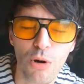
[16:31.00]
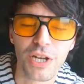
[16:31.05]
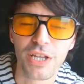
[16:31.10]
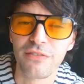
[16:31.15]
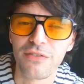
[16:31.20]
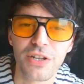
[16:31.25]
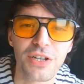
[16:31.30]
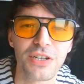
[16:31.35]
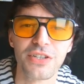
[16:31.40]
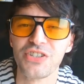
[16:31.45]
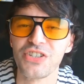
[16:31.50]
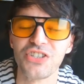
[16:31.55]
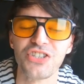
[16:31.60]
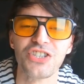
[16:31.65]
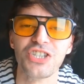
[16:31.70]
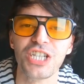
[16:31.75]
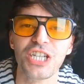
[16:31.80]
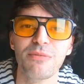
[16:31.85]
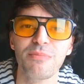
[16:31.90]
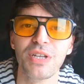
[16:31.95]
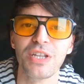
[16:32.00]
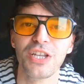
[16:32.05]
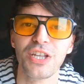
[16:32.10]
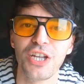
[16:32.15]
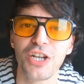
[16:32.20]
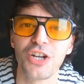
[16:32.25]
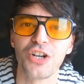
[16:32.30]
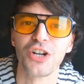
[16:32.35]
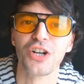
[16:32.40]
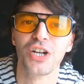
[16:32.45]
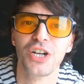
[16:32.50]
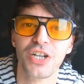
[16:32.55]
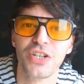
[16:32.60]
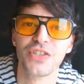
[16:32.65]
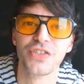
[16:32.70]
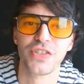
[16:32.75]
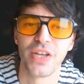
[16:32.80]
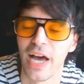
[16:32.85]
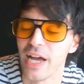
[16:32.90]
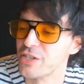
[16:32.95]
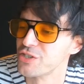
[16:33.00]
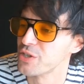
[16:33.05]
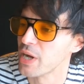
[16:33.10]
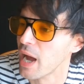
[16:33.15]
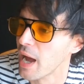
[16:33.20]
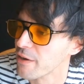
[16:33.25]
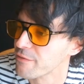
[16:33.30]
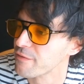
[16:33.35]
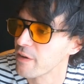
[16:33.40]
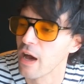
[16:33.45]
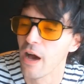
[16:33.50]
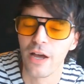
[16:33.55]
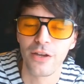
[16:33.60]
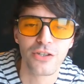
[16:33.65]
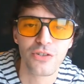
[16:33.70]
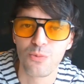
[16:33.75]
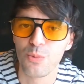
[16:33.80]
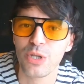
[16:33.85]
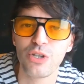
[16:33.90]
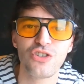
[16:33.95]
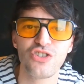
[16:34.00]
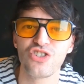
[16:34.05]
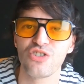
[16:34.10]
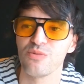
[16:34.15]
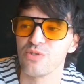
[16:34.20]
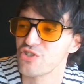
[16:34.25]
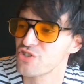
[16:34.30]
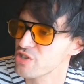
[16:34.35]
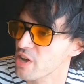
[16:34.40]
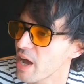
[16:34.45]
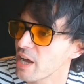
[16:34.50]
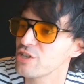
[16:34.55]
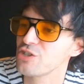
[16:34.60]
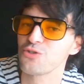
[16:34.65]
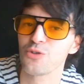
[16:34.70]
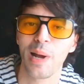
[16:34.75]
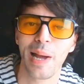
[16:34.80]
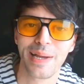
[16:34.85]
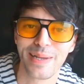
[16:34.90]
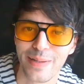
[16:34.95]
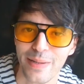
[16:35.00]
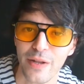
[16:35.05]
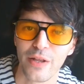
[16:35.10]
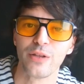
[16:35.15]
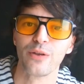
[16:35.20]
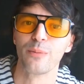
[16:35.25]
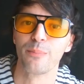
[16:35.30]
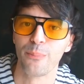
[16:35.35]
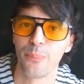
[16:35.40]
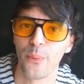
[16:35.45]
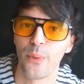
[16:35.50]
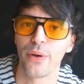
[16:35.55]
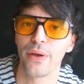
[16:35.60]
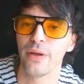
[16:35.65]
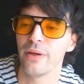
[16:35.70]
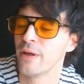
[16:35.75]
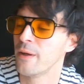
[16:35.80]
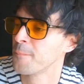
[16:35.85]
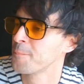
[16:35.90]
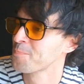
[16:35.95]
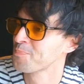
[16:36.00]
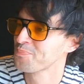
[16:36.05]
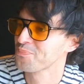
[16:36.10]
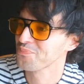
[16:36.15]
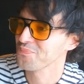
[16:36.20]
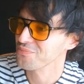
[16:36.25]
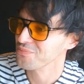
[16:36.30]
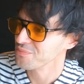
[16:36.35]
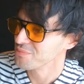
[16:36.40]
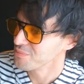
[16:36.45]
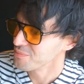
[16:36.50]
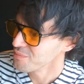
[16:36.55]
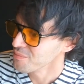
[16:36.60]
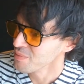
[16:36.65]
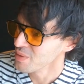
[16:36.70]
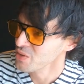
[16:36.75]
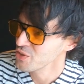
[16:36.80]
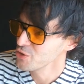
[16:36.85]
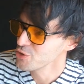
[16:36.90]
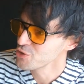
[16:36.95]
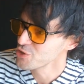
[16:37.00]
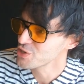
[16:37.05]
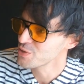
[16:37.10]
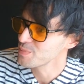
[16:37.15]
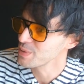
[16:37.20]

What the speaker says: won't even see me near sidetracked. Now, we used to be sidetracking on your boy. He used